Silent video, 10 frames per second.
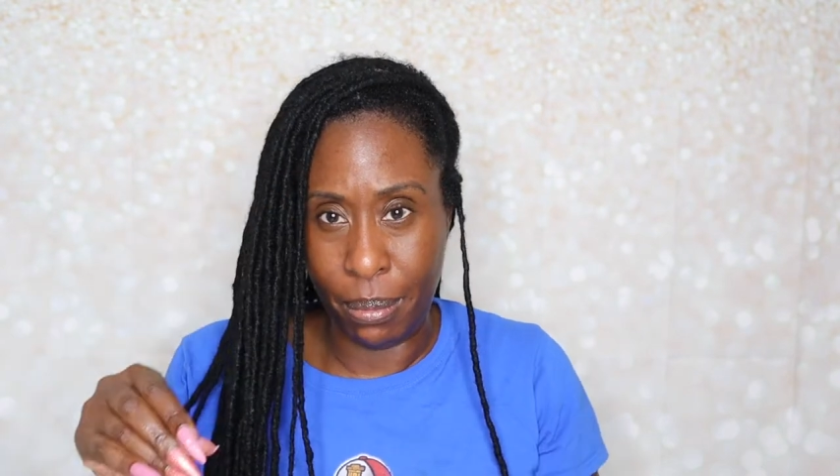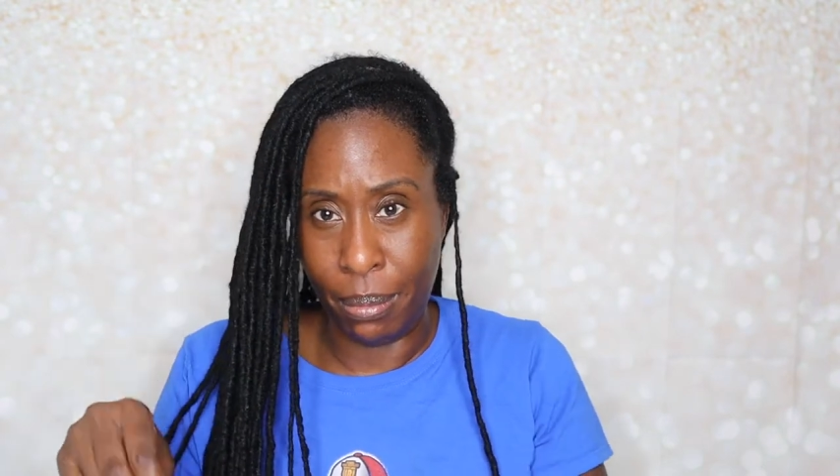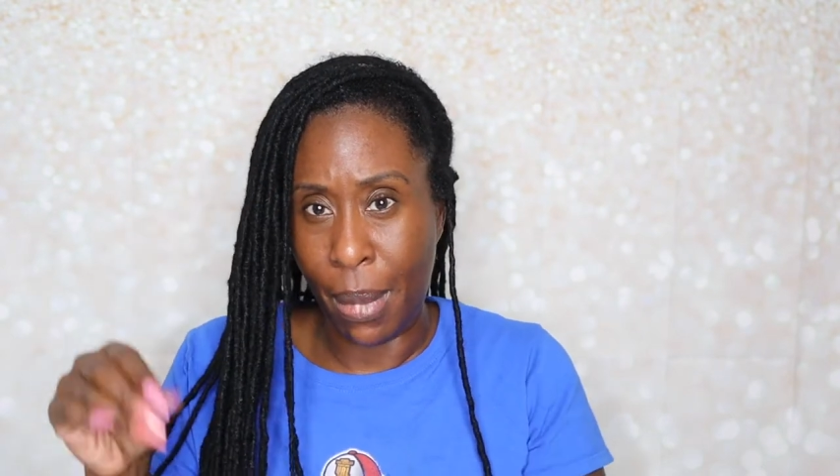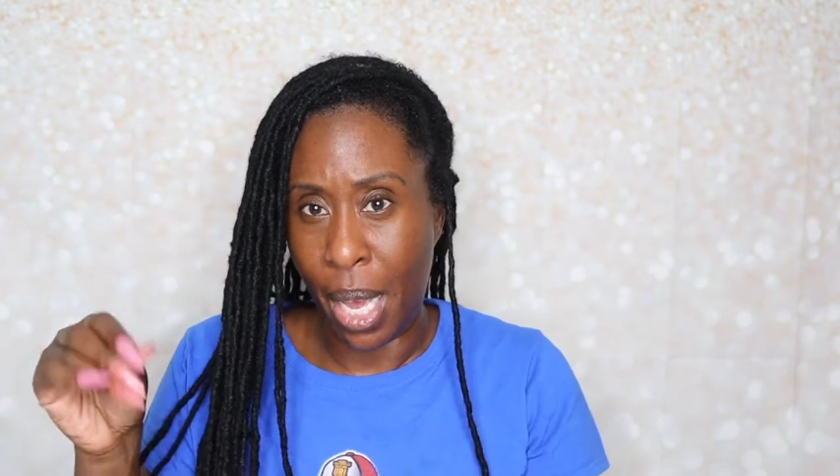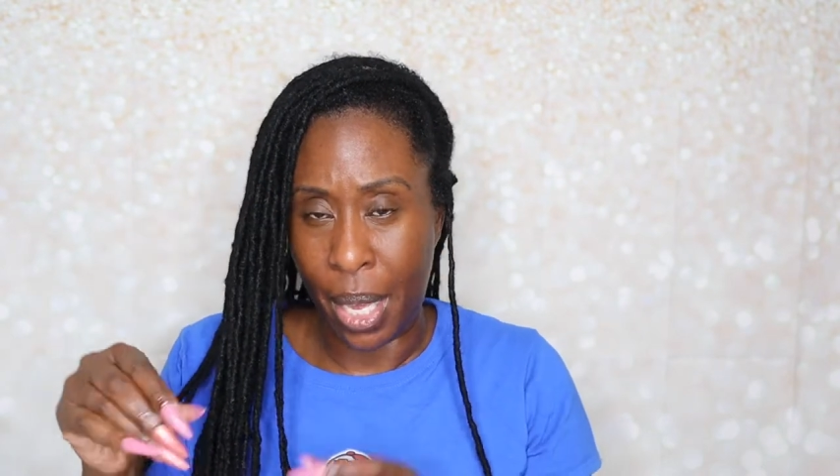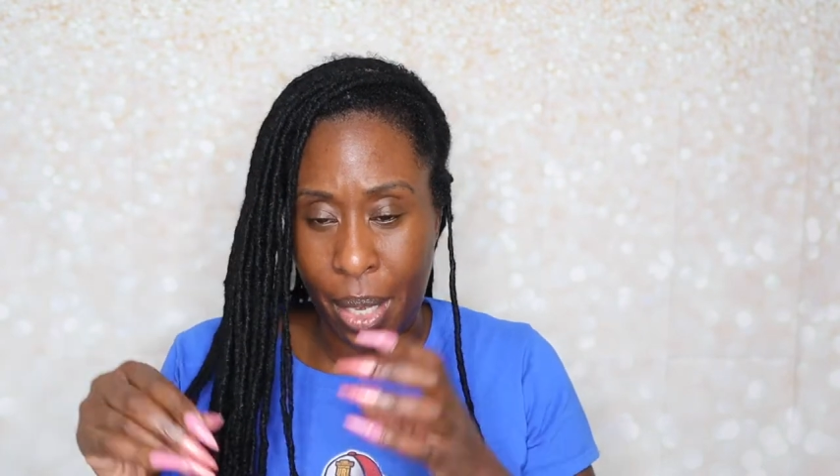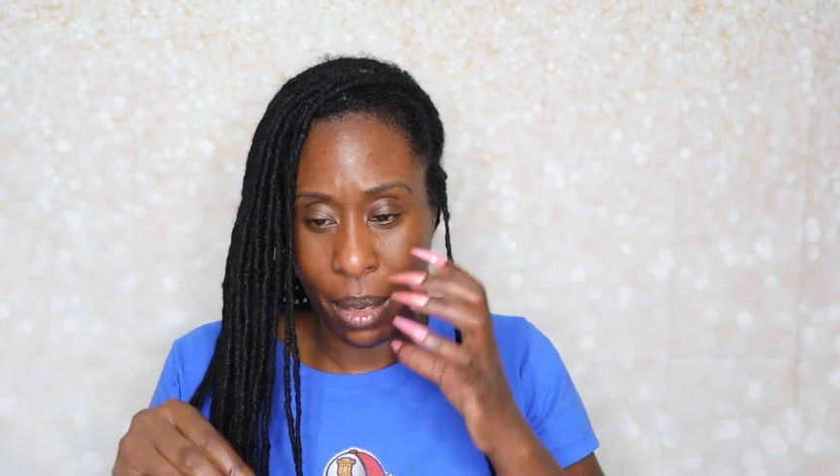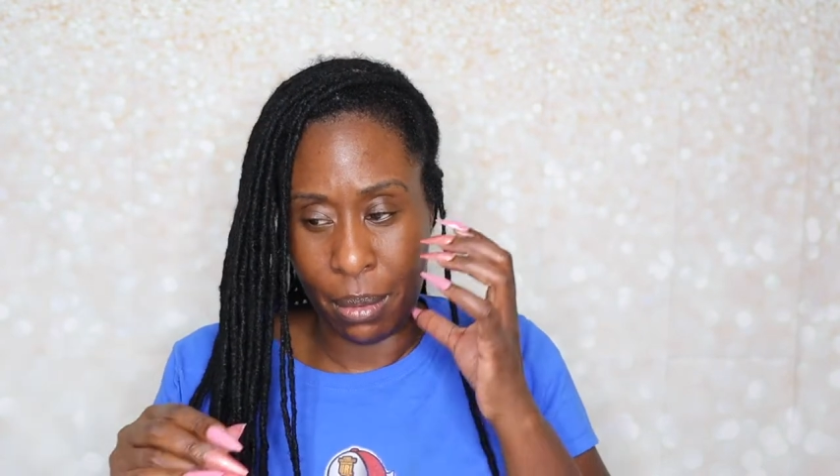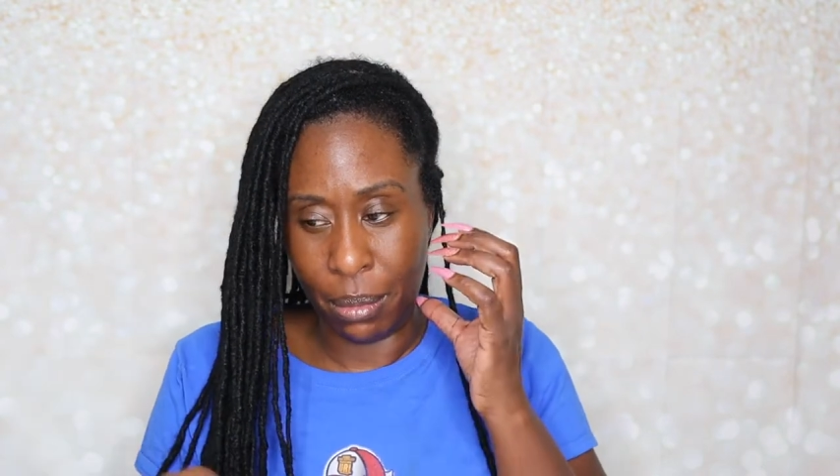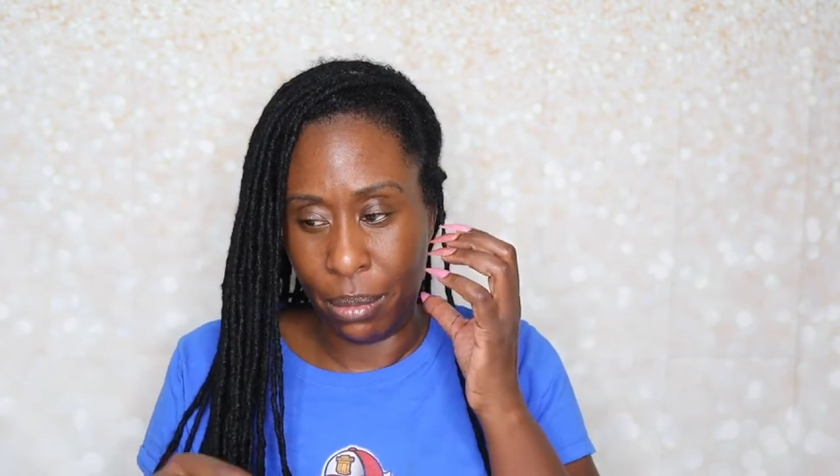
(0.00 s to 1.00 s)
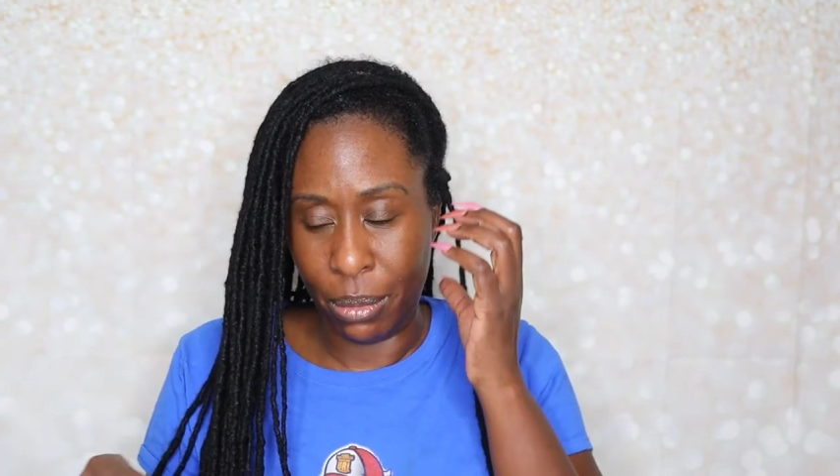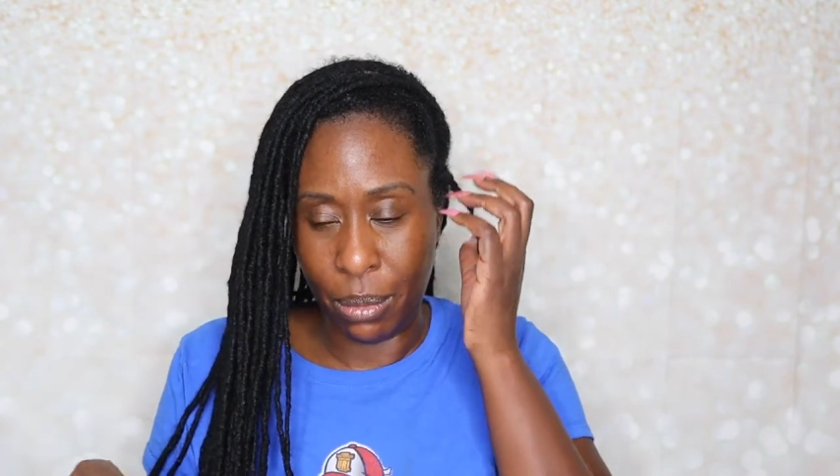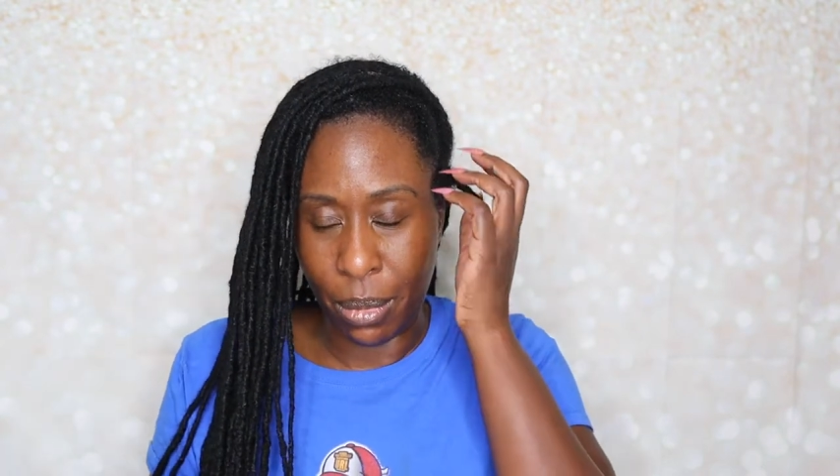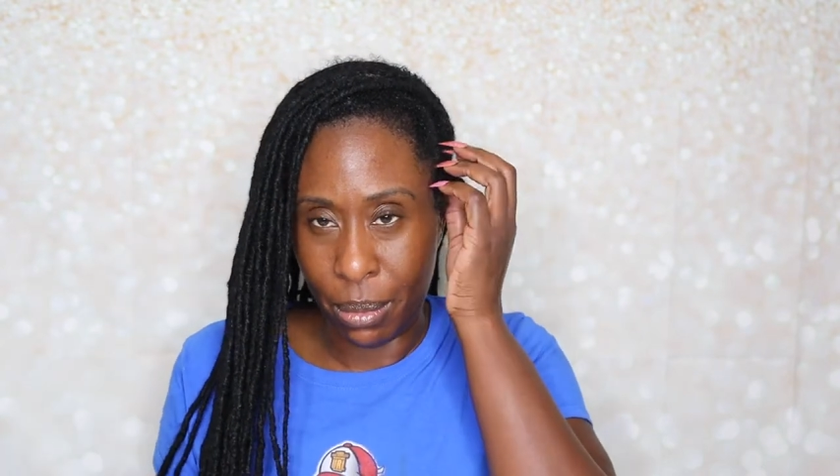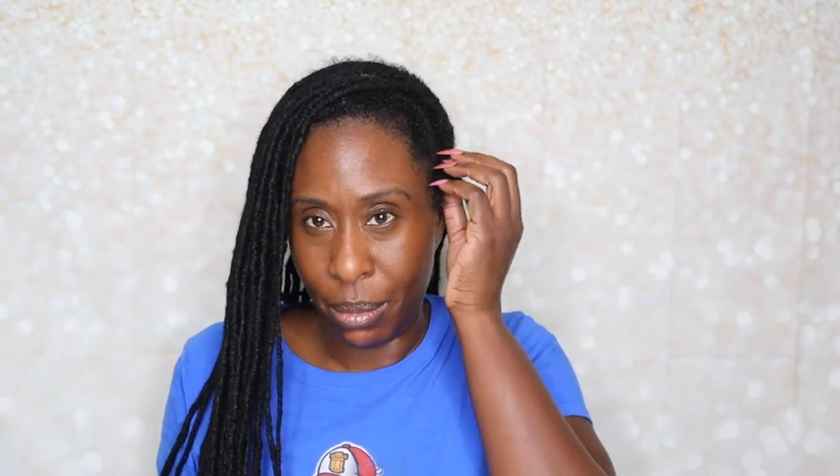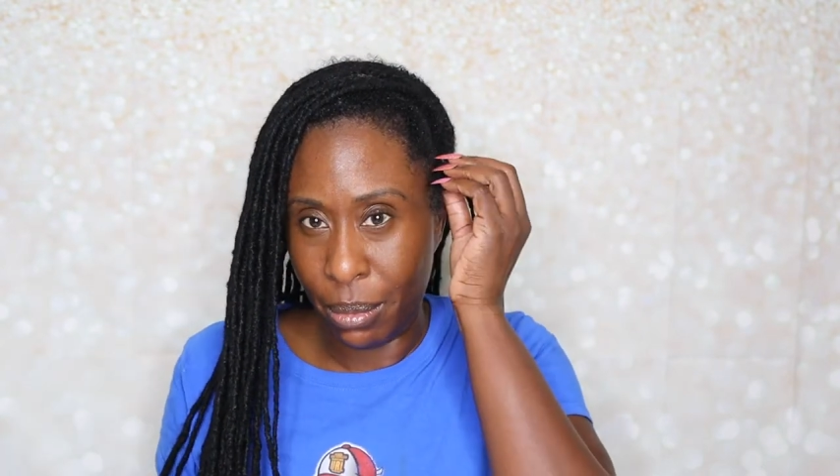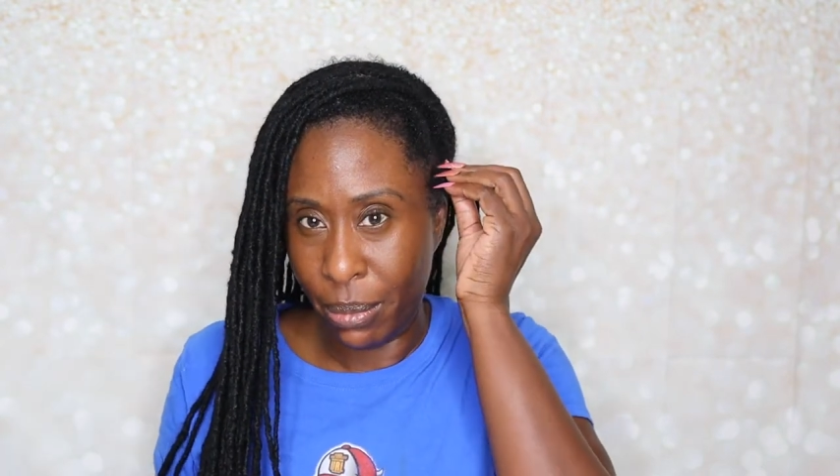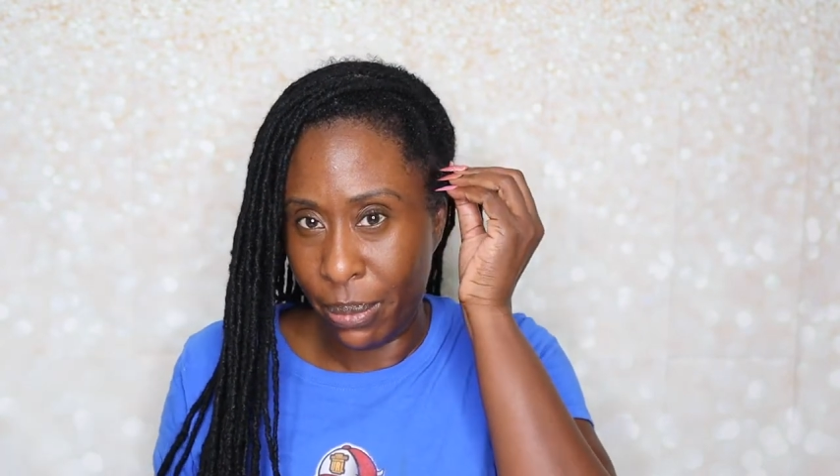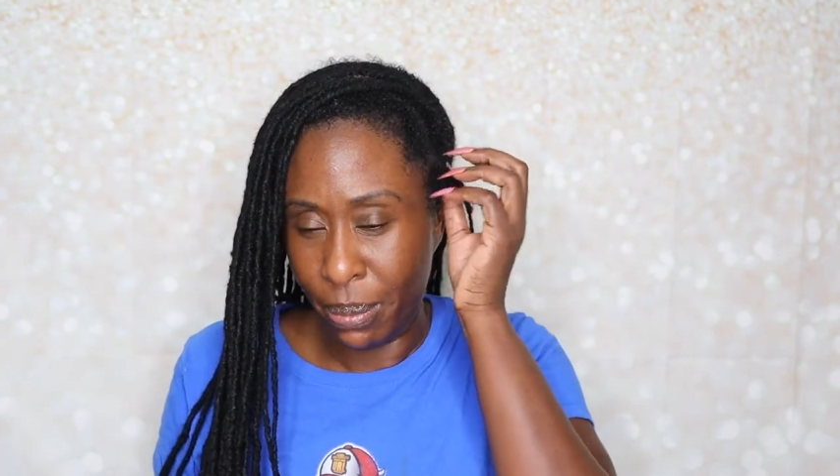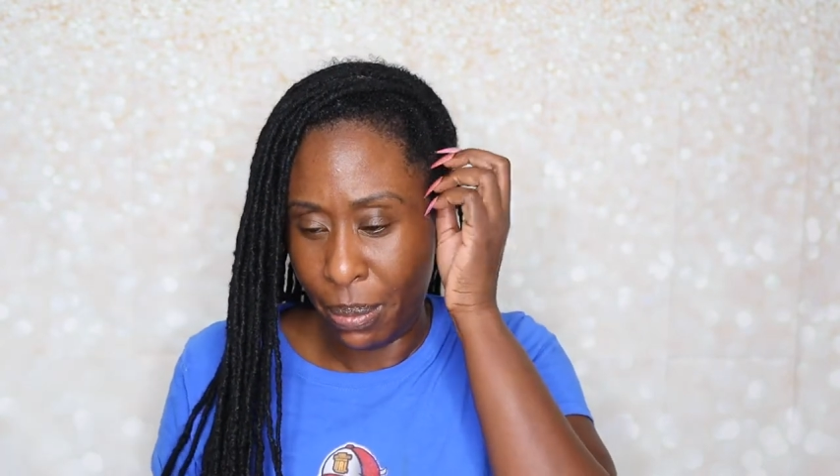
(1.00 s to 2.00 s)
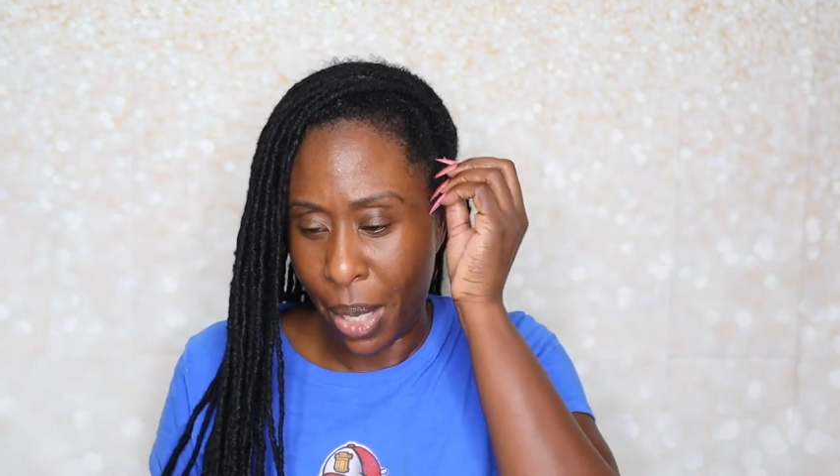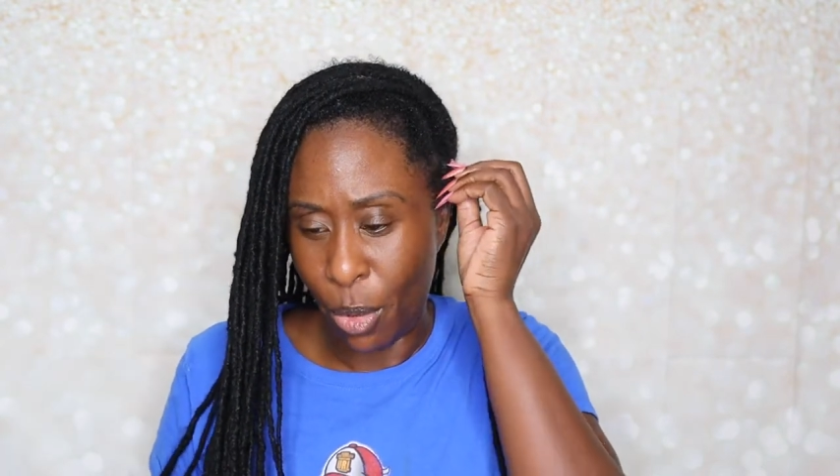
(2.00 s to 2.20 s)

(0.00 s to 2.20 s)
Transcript: my my